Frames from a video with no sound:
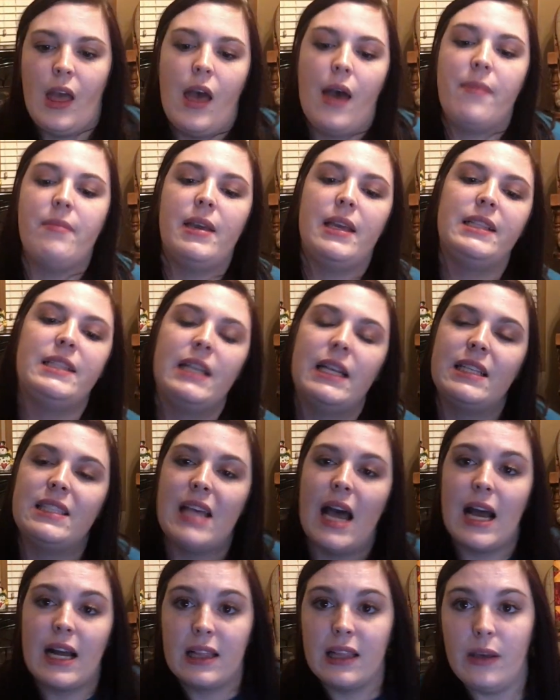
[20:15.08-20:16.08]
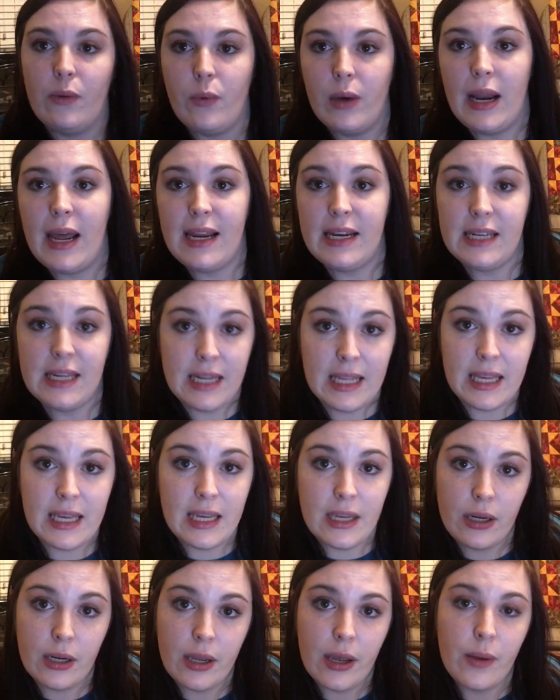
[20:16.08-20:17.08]
Um, it's exactly what I
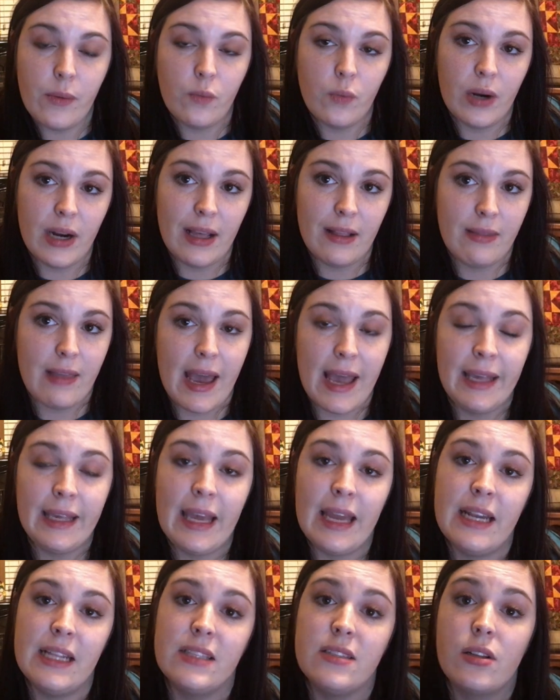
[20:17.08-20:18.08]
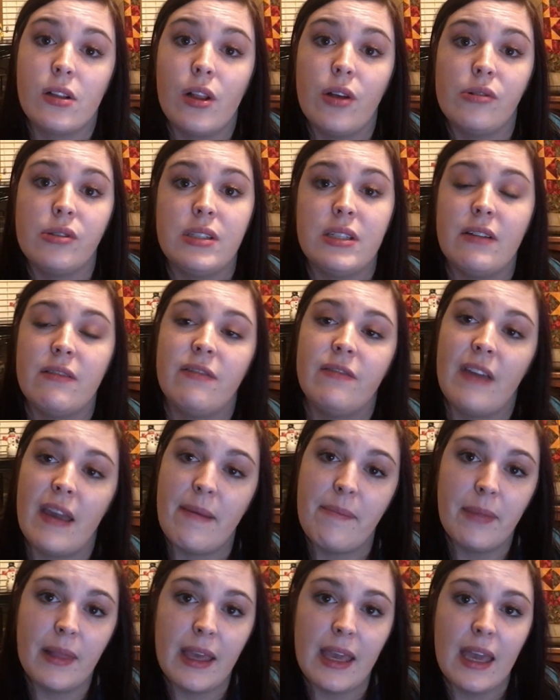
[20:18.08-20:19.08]
need and what I like, and it's close to
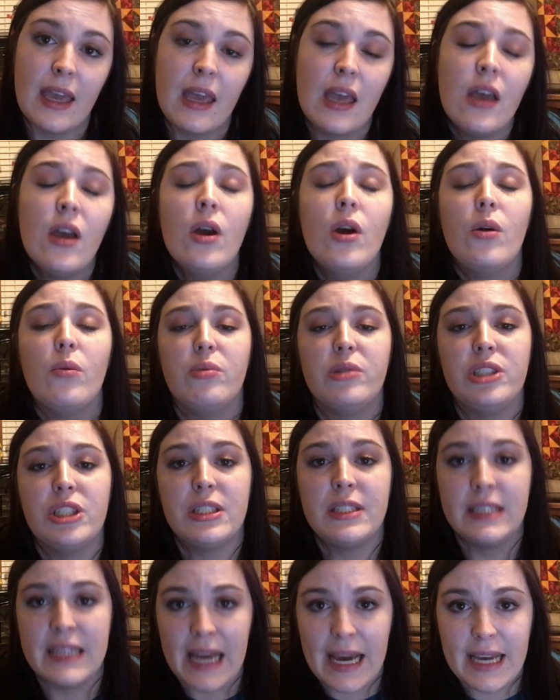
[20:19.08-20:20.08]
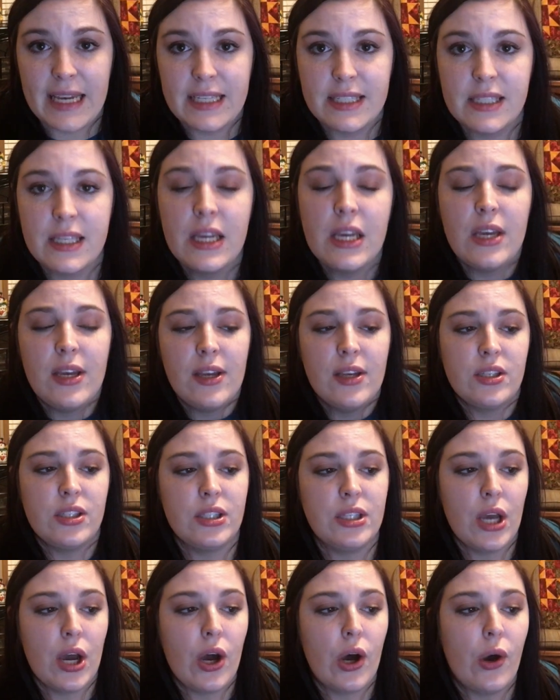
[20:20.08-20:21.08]
family, which is nice.
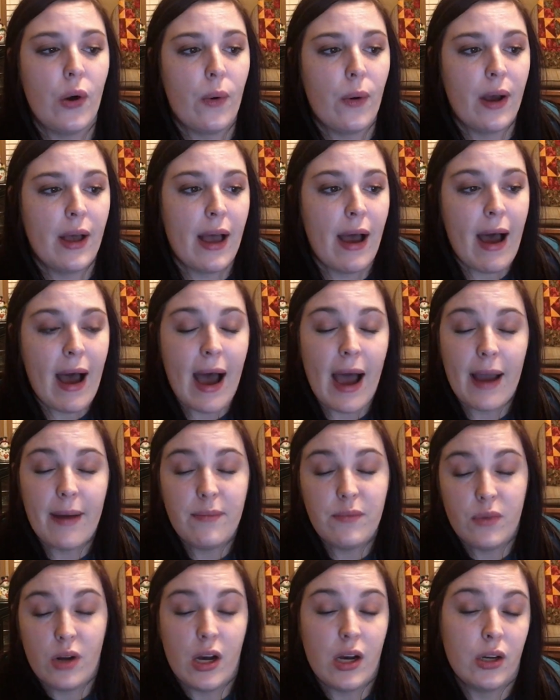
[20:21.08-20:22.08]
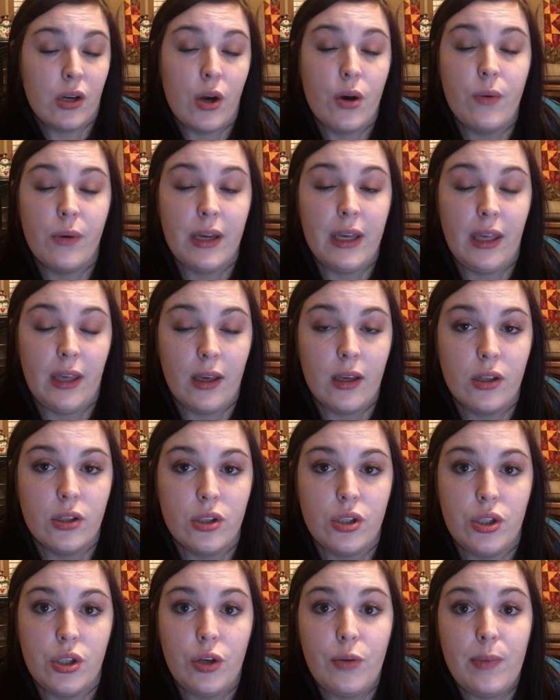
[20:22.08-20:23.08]
So I'm not going
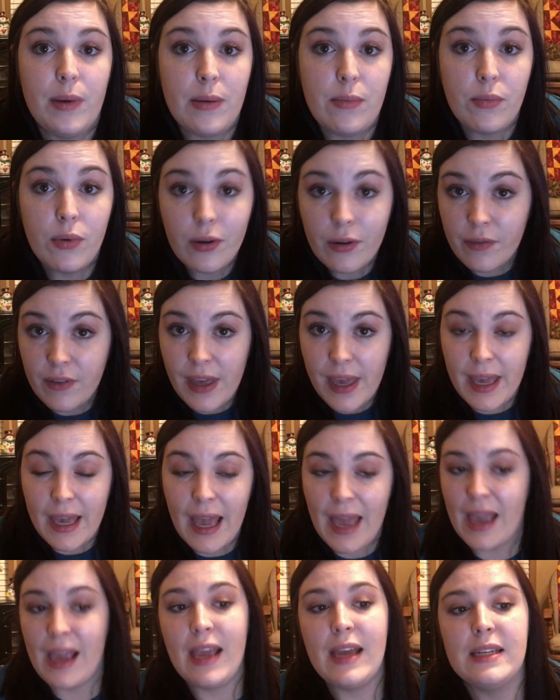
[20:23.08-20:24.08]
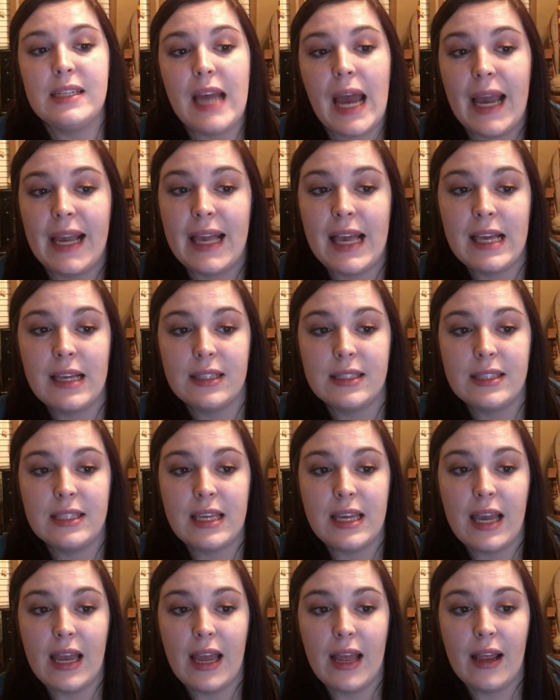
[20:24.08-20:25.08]
to be moving, and I can't
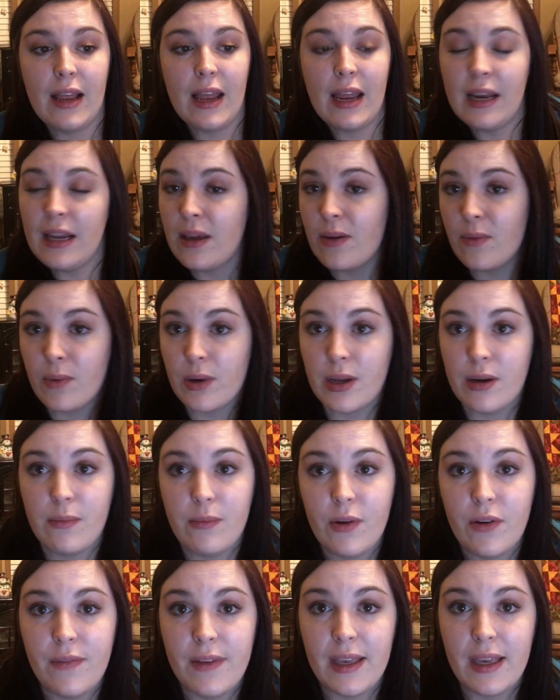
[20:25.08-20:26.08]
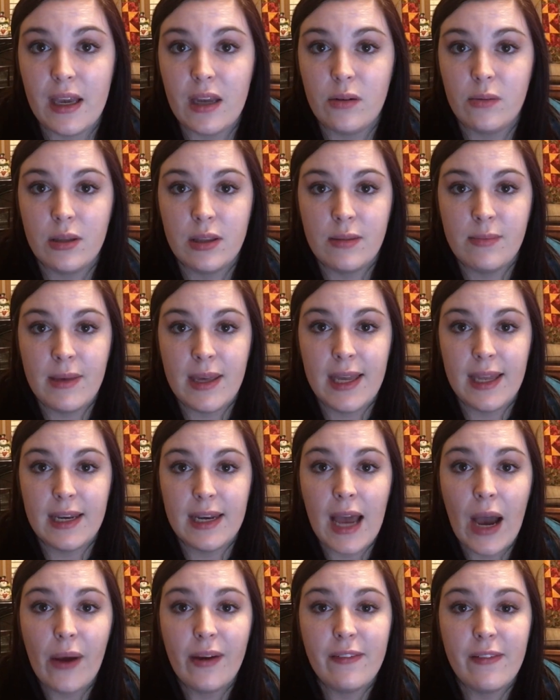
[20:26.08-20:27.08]
see anyone moving in with me.
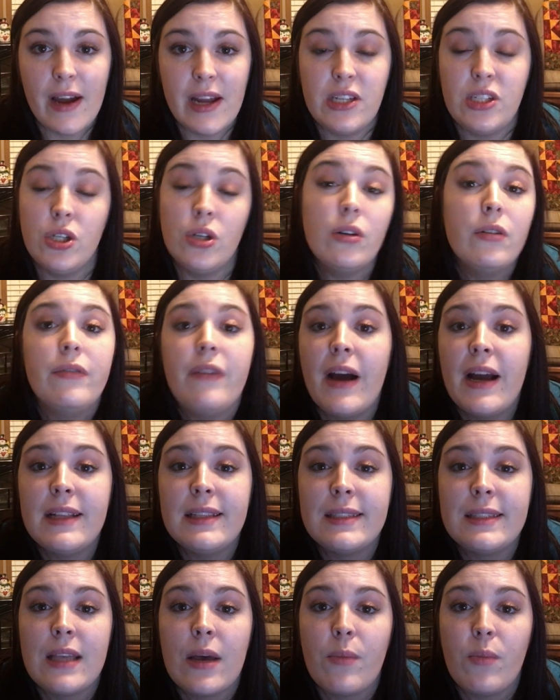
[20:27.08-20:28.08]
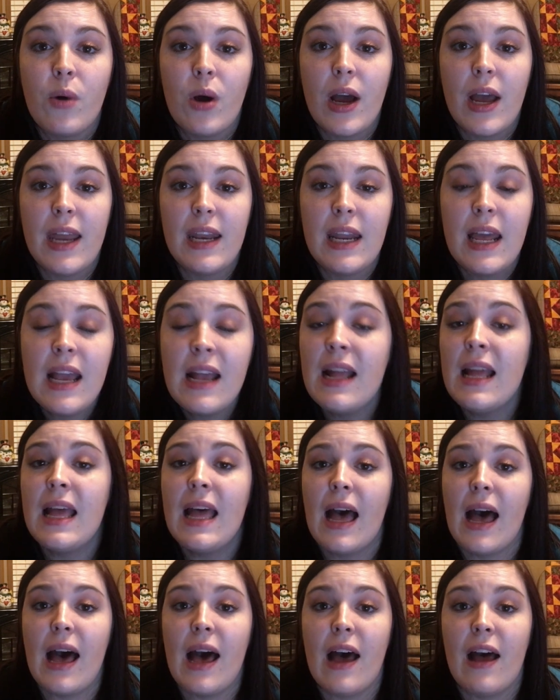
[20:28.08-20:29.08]
Now, if I do find someone
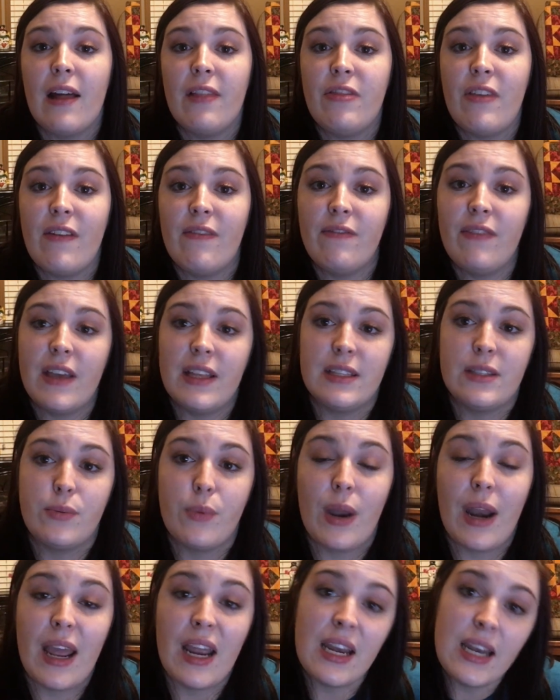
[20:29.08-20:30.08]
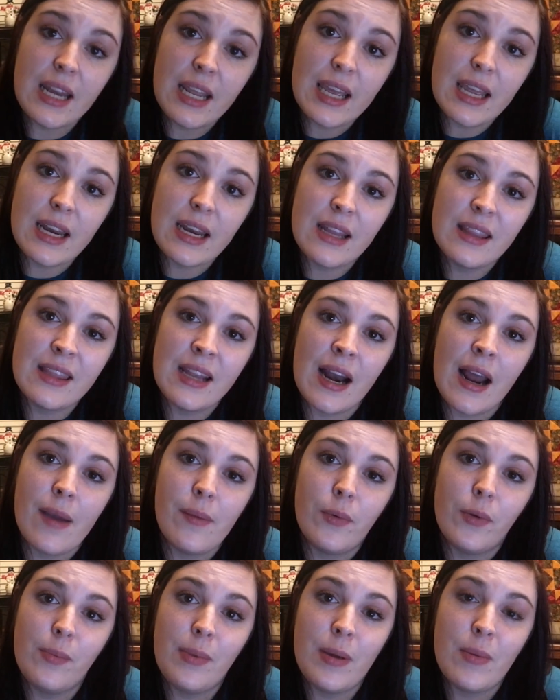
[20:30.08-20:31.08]
uh, that fits what I need, then I
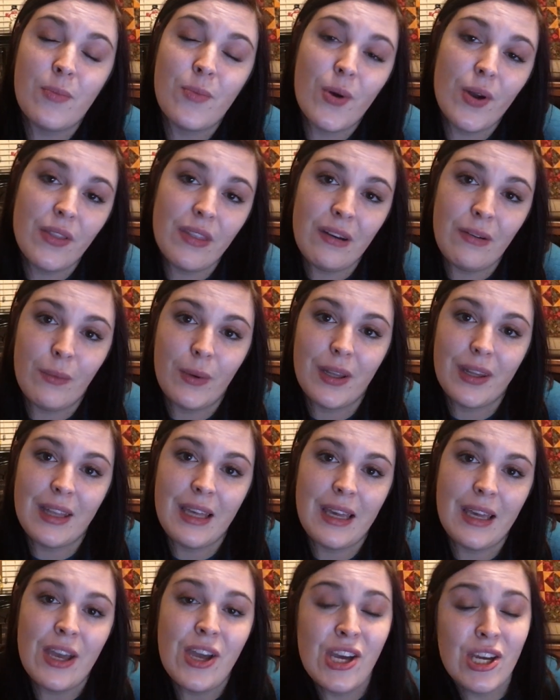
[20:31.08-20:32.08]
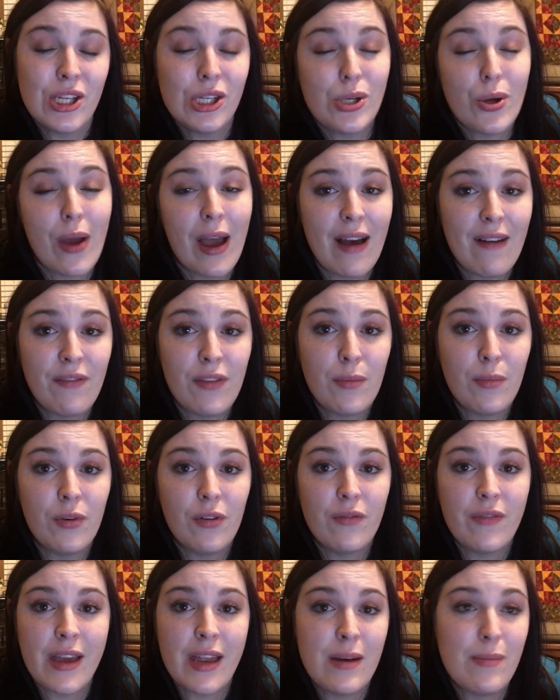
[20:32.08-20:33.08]
would be more than willing to have them
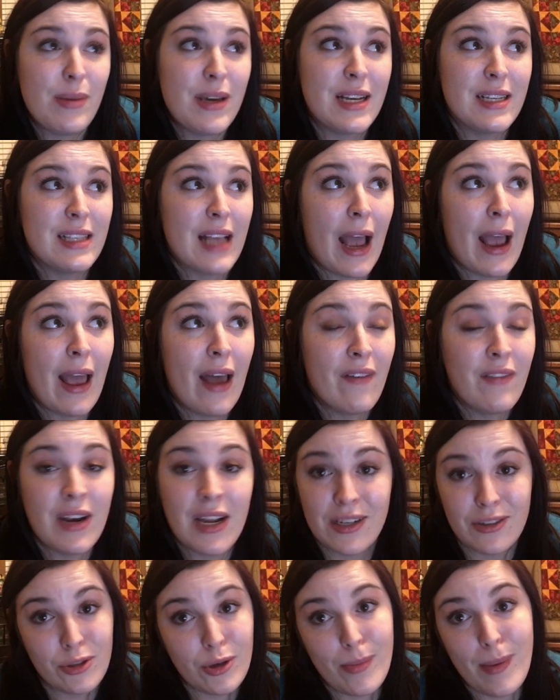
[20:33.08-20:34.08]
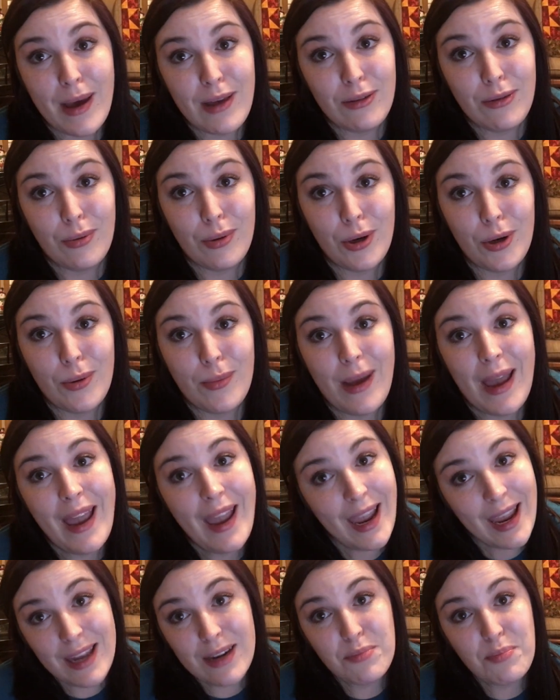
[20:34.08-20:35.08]
move in because I have an extra bathroom
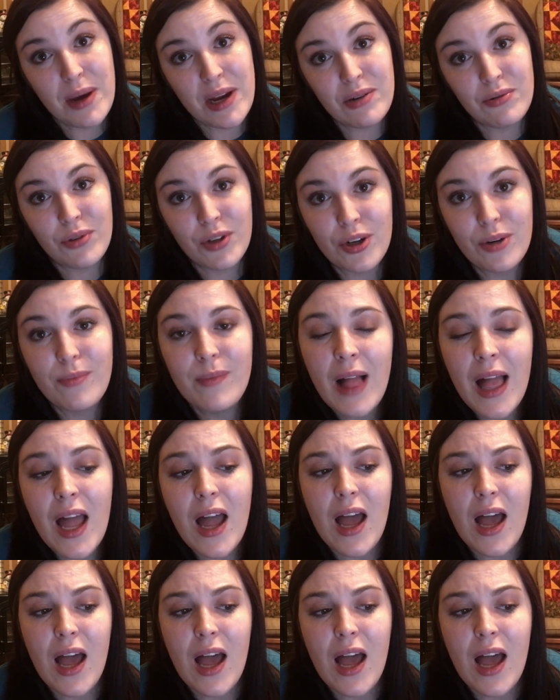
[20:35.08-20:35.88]
and bedroom.